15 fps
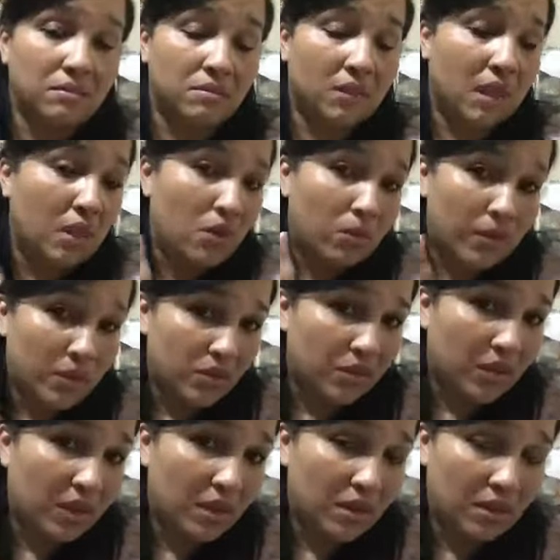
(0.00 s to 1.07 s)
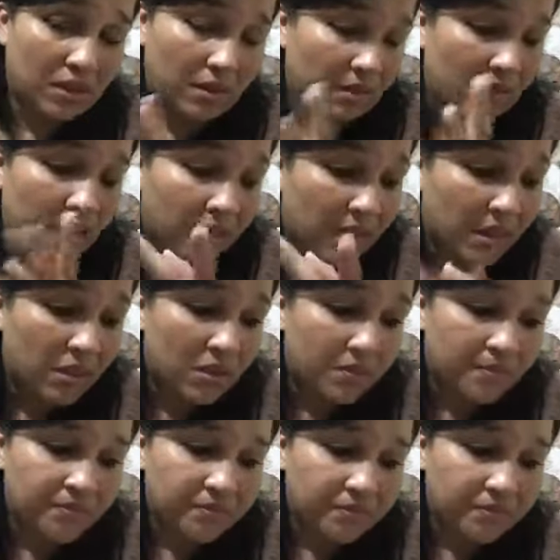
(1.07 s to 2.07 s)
it could be to think maybe they don't.